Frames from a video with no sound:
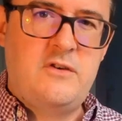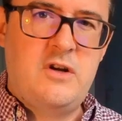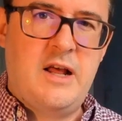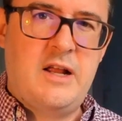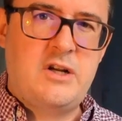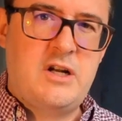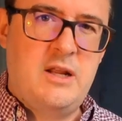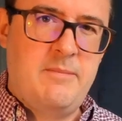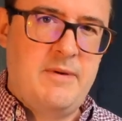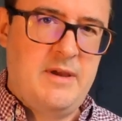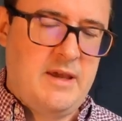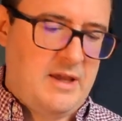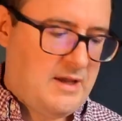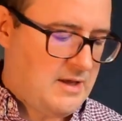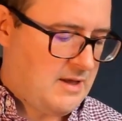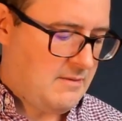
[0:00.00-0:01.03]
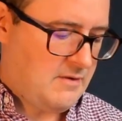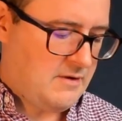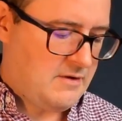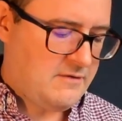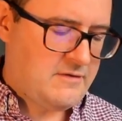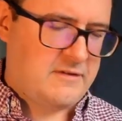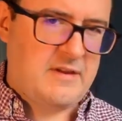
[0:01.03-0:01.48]
actually be,
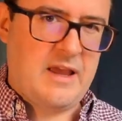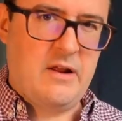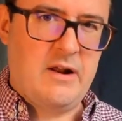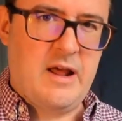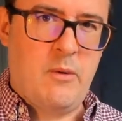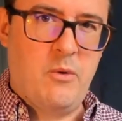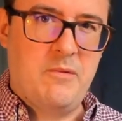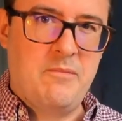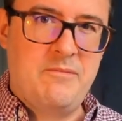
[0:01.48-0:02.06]
it doesn't say on that one.